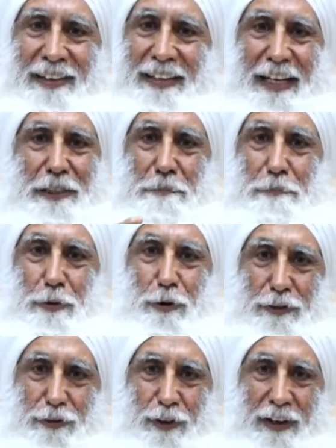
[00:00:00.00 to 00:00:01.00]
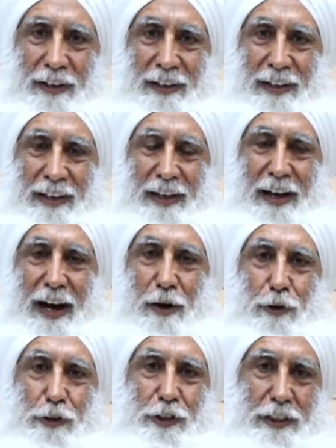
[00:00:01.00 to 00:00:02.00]
That's beautiful. I
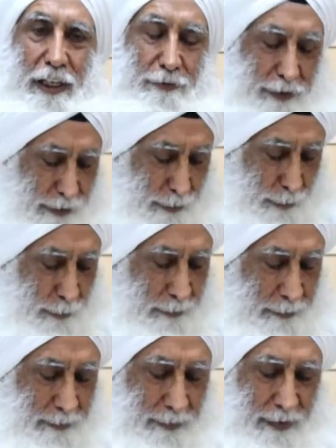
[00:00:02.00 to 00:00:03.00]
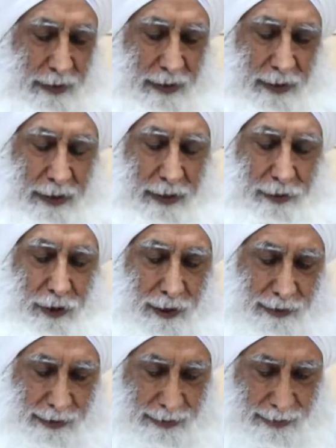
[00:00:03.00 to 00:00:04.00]
want to share with you a young
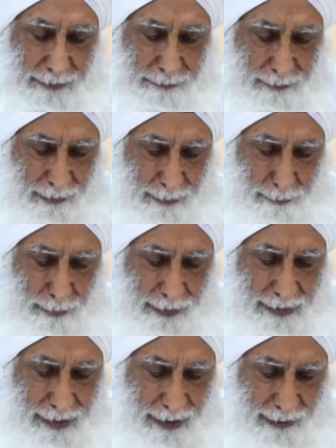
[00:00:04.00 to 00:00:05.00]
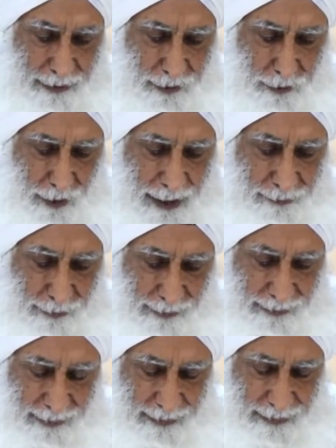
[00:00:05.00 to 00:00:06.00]
lady, Maria Shriver,
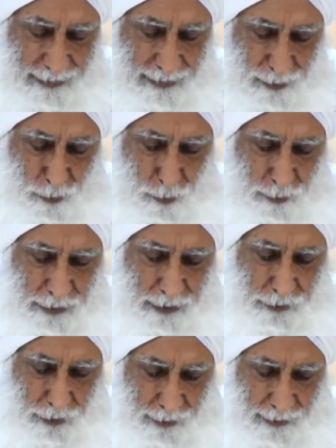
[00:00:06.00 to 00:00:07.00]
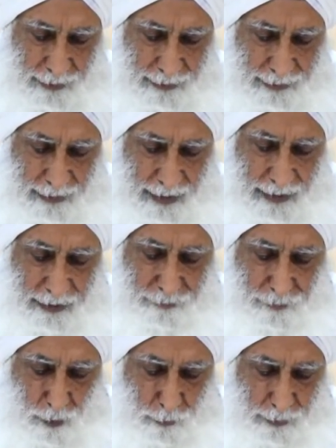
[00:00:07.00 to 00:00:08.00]
who is a journalist and a
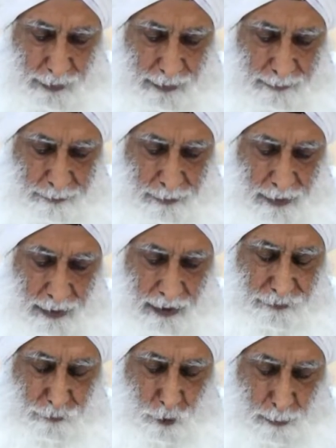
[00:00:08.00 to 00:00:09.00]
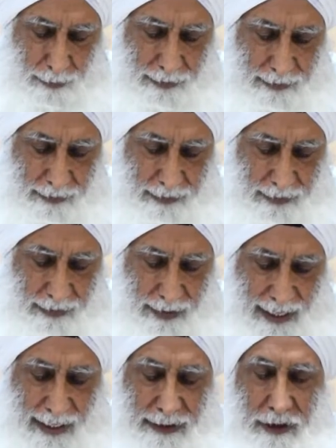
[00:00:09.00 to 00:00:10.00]
founder of Women's
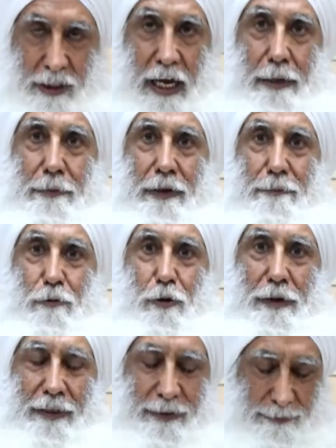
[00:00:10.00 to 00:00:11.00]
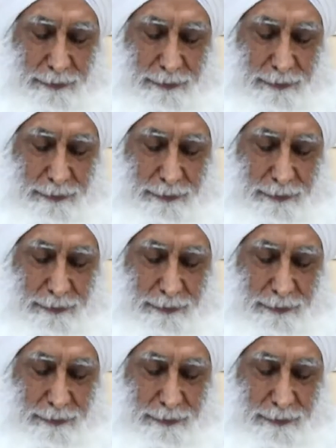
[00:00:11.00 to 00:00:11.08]
Alzheimer Movement.